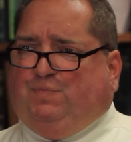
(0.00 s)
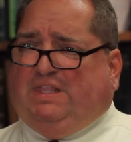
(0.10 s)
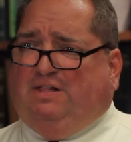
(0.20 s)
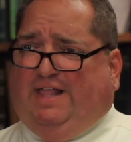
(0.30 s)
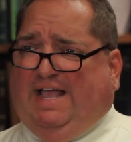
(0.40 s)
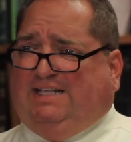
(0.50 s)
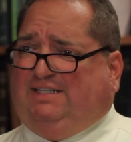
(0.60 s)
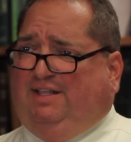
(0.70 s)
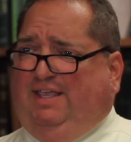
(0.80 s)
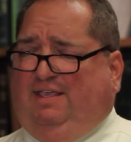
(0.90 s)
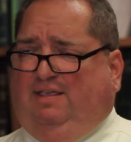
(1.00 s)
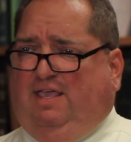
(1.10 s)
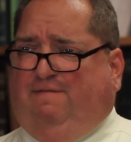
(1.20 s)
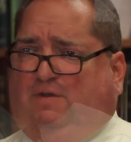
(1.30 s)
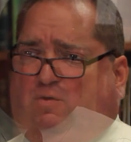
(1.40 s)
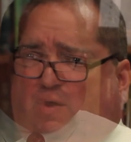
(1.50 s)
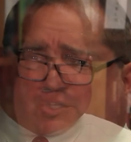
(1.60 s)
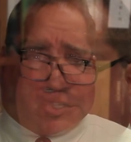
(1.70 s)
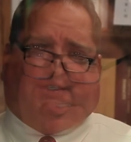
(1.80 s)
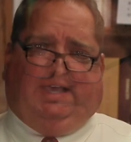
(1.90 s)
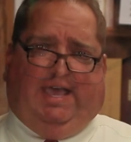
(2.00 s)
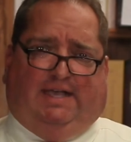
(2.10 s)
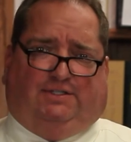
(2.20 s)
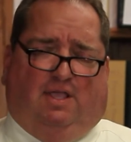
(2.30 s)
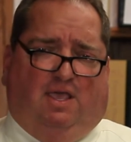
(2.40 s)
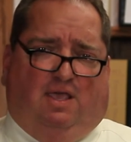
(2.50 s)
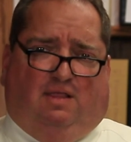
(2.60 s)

lastly, if a question is asked